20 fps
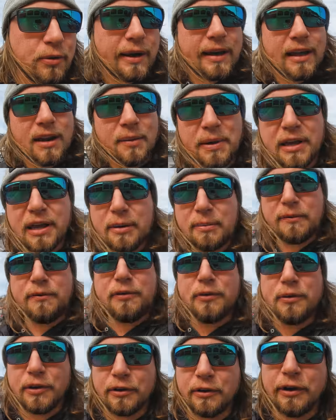I gotta pick up a
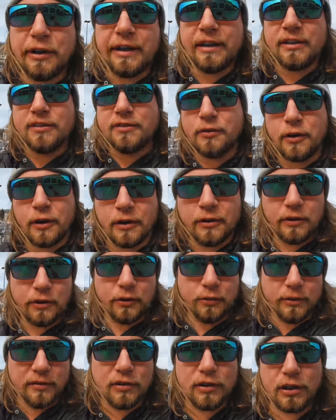few ingredients for our little
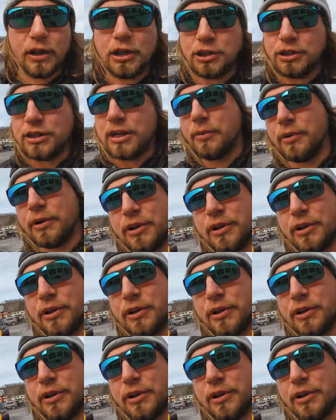river lunch that we're